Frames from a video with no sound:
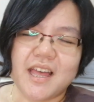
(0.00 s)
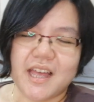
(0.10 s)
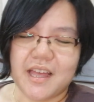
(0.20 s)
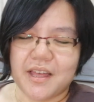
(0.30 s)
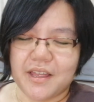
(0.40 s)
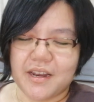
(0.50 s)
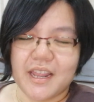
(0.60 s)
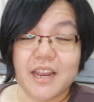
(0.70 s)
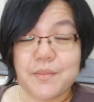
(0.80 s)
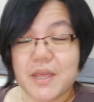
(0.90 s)

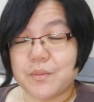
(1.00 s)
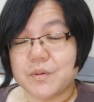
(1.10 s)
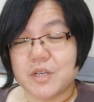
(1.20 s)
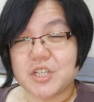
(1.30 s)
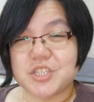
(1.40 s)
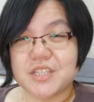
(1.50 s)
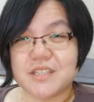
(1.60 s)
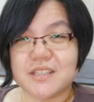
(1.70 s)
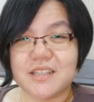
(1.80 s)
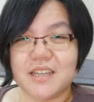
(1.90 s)
And I made a
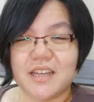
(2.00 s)
prediction.